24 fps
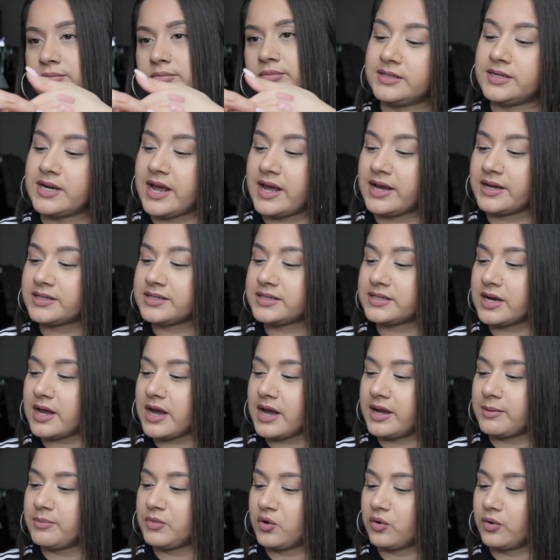Next,
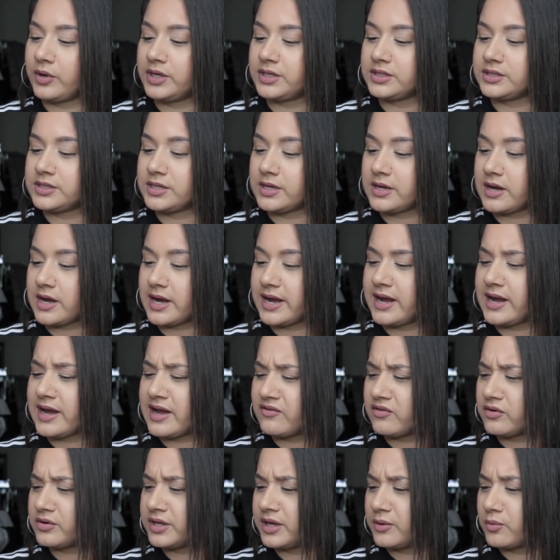I
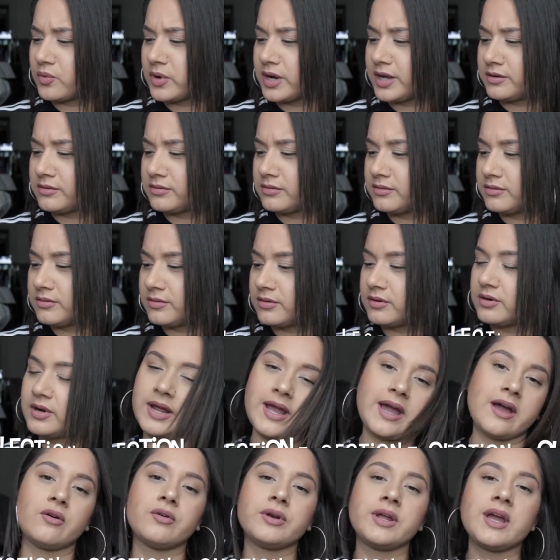have only one.
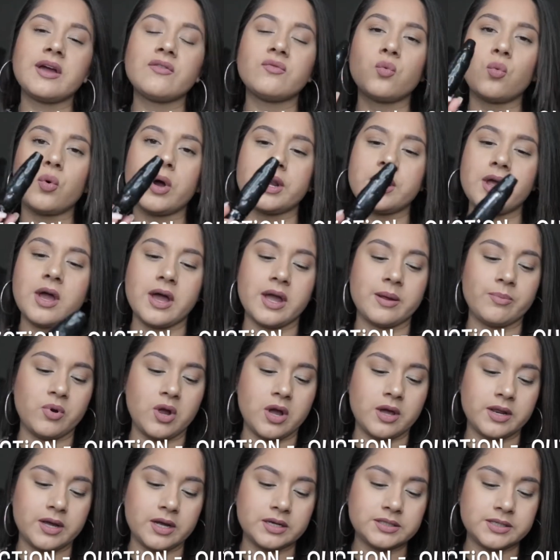Yeah, I only have one eye
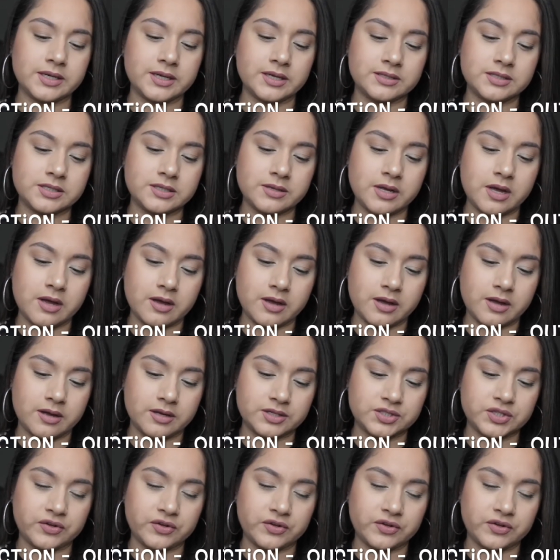product. It's a